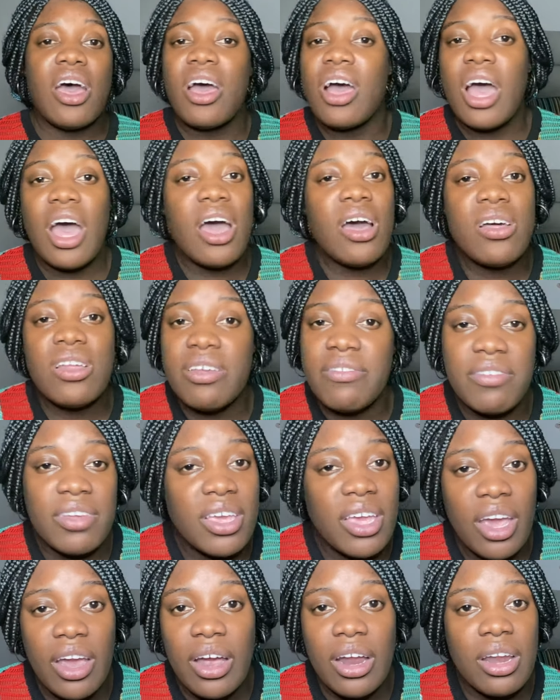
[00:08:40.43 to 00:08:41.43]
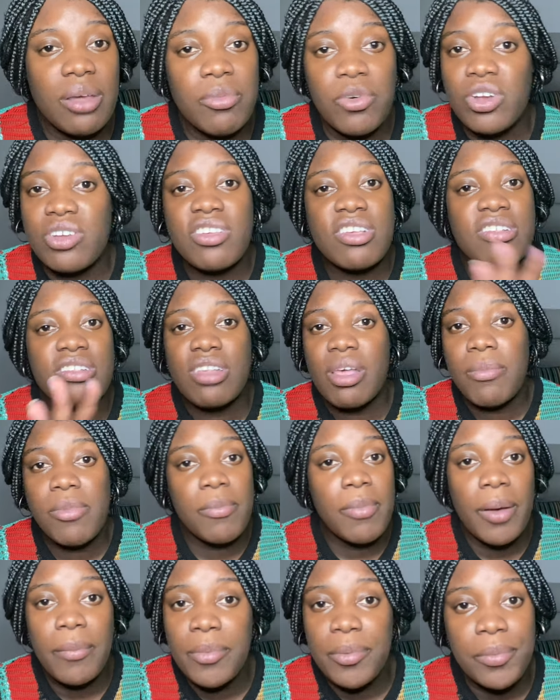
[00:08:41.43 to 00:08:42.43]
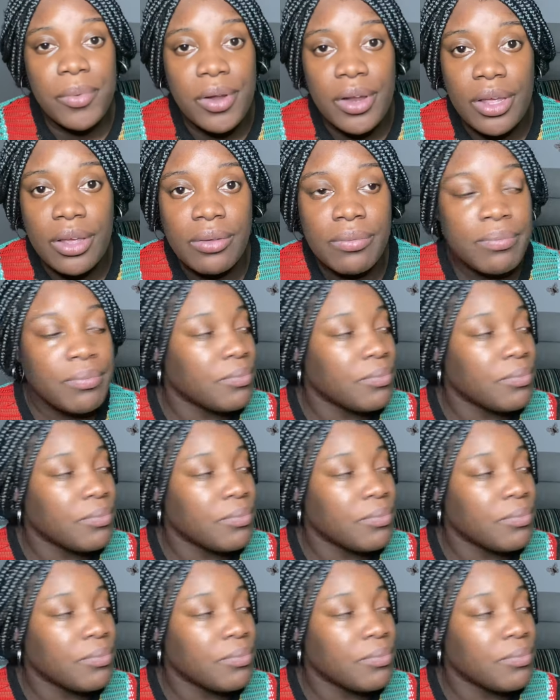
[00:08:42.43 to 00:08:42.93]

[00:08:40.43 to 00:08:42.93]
I don't even care anymore. Just send me back my money.